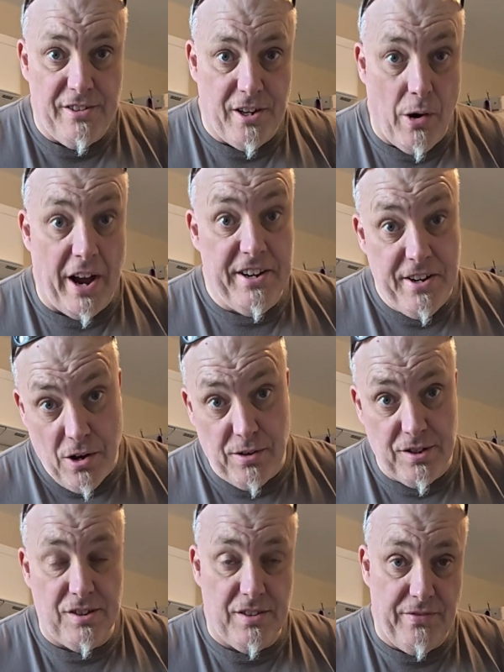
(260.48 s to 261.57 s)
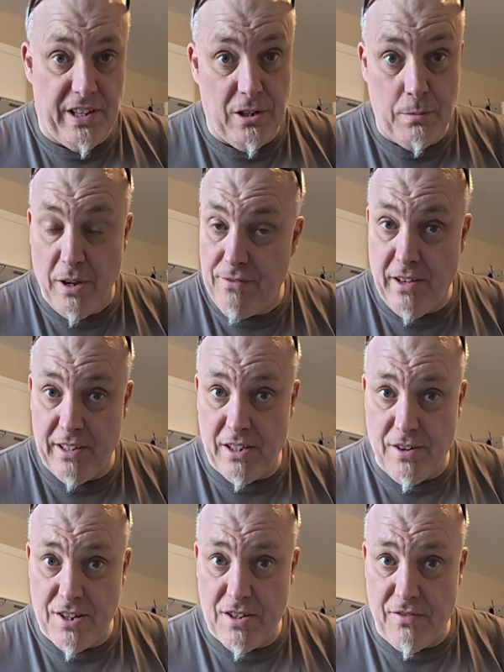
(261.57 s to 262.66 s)
Now I know this is a video about fitting the
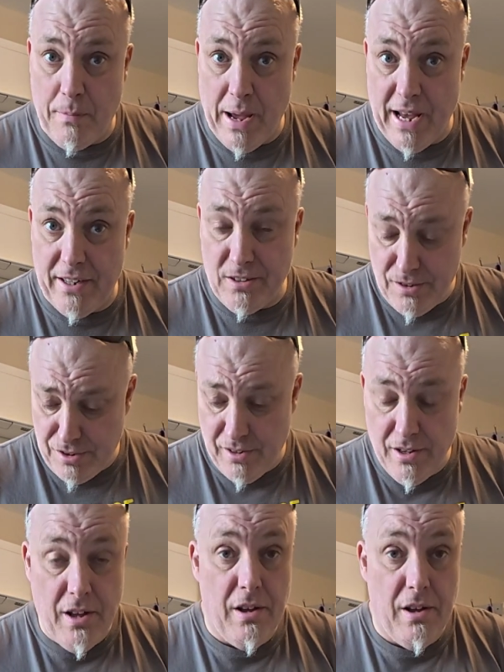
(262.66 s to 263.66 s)
rest of our panels,